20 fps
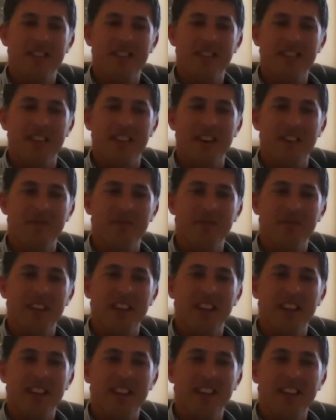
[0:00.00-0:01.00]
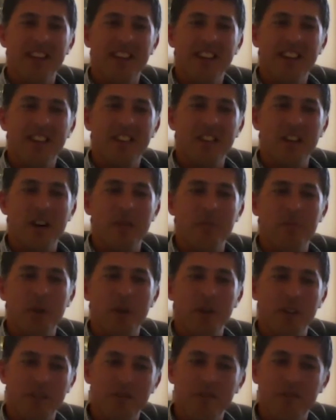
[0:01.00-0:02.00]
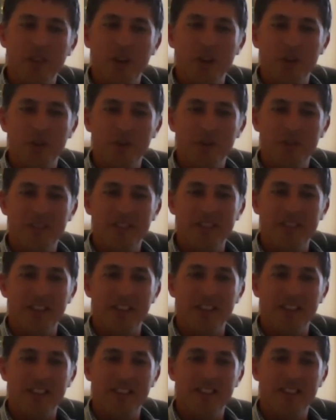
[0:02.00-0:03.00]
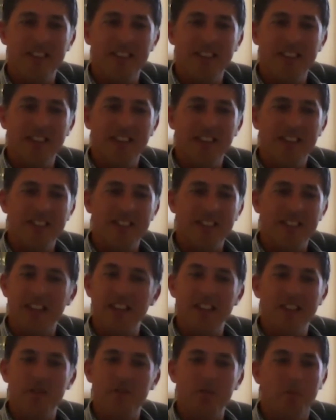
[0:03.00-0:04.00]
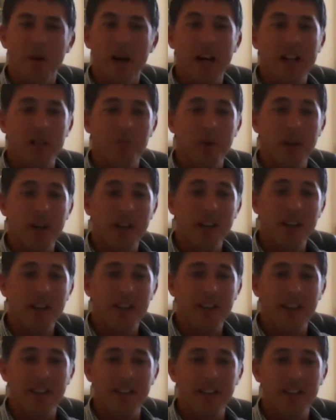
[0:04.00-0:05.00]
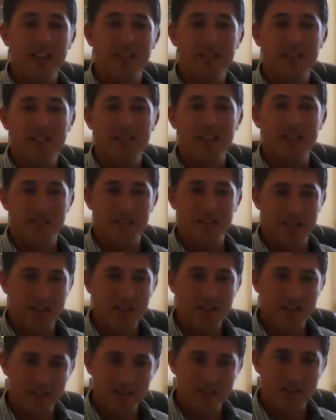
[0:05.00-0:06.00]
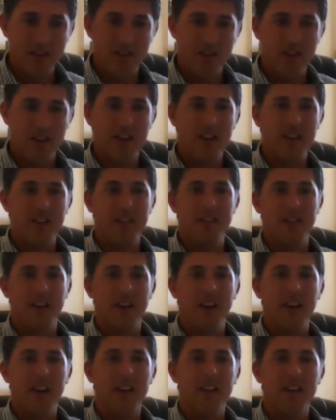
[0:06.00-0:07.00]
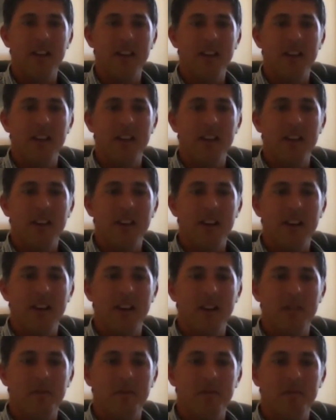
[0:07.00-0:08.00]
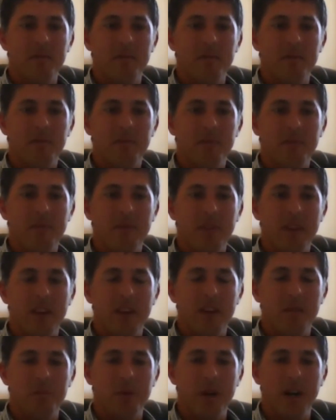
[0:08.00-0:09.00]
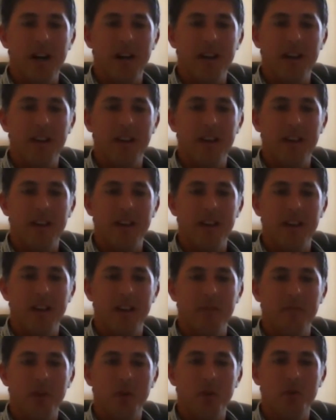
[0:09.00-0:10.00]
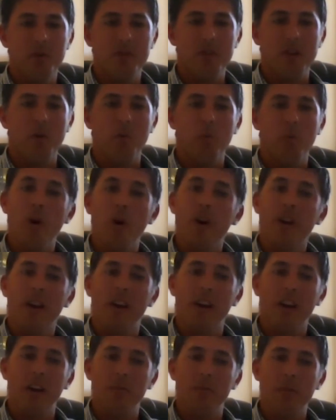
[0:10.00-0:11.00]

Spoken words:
It's burning fuel to get us from A to B, and that's a necessary thing. But you're also working